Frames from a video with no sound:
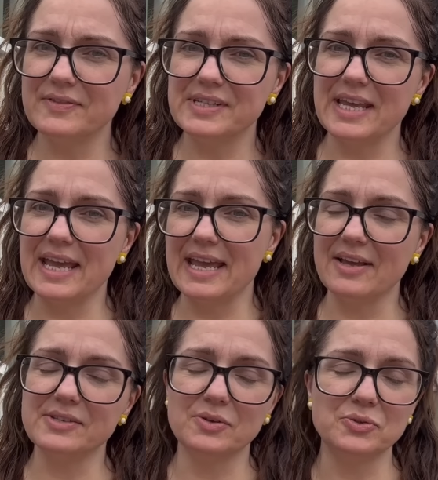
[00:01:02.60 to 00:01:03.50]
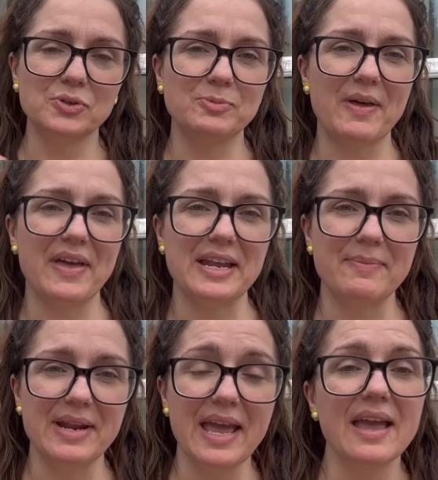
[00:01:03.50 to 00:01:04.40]
of see it here, so I'll talk to you about that in a
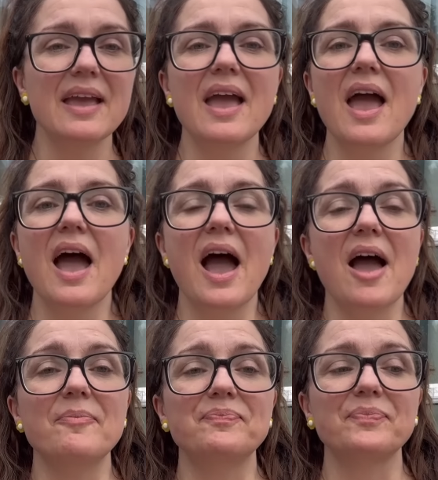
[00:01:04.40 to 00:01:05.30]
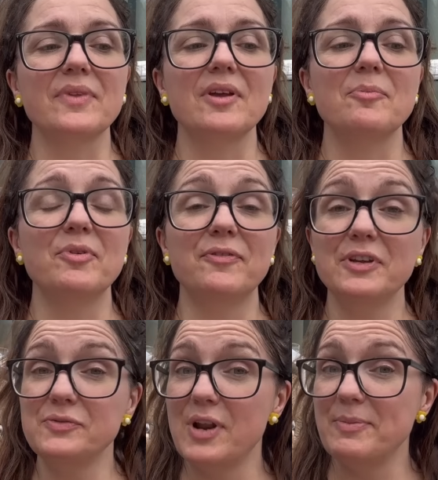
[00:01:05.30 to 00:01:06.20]
minute. Um, but
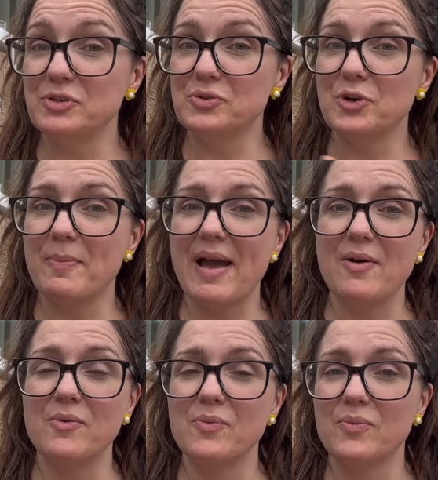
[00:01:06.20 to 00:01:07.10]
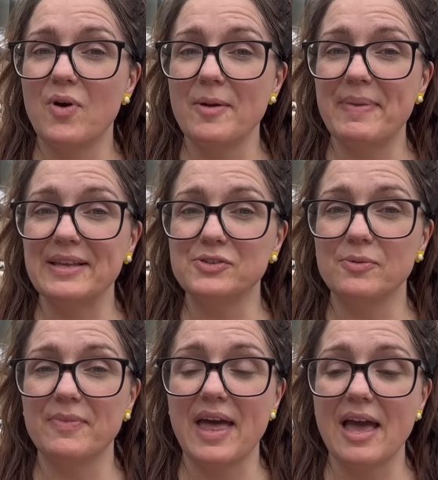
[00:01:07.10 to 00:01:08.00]
first of all, let me just talk about what I picked
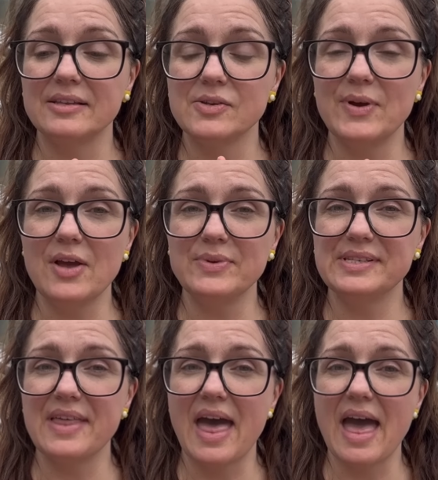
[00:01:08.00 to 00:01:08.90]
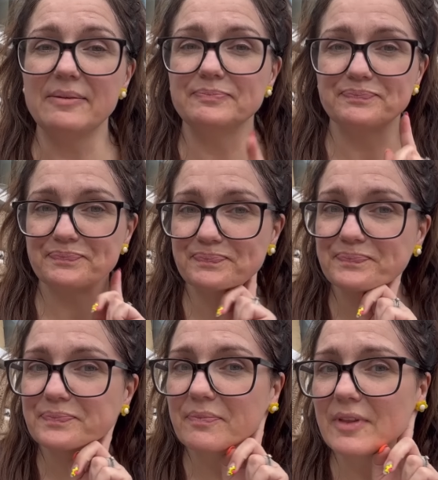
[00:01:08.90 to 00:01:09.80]
up there. So when I was there,
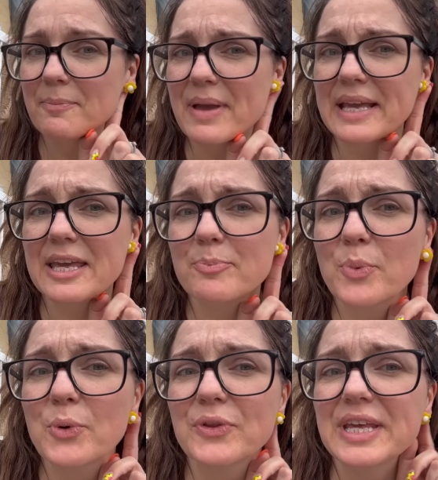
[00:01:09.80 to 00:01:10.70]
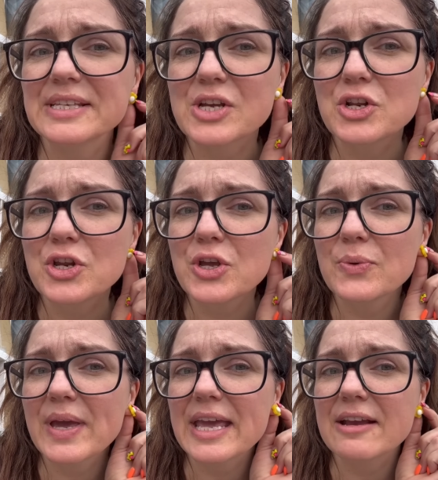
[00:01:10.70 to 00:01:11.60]
Becky had bought these
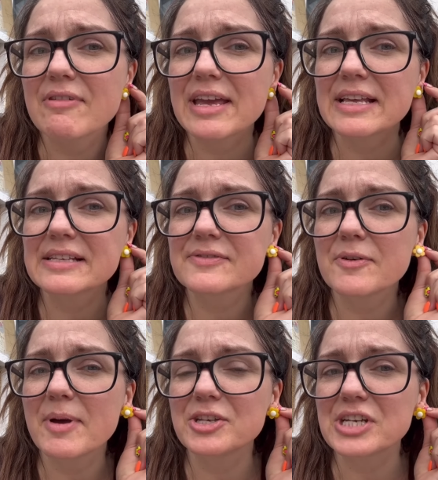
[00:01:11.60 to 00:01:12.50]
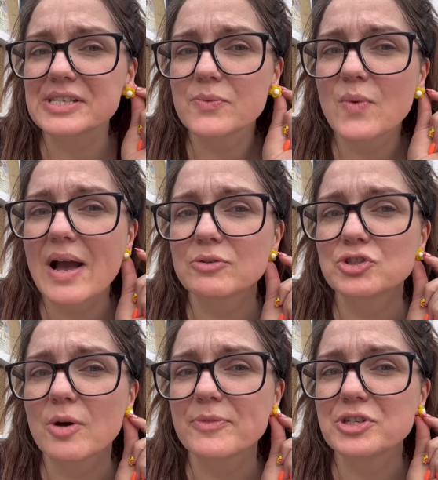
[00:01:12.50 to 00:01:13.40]
new earrings from her Jazz and Wow
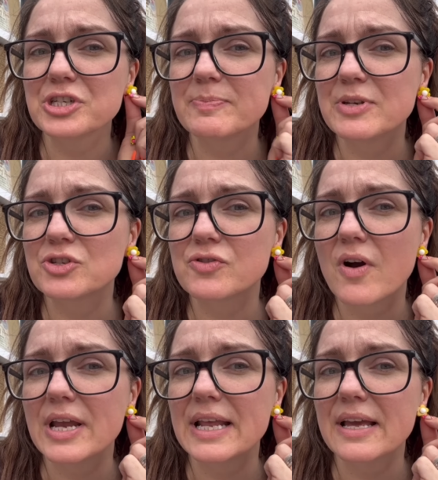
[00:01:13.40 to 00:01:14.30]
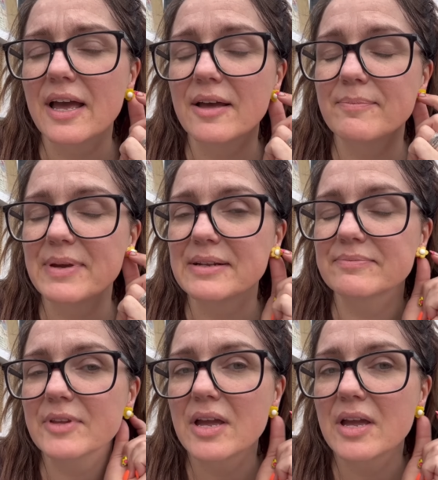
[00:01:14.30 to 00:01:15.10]
shop that she'd been trying, uh, been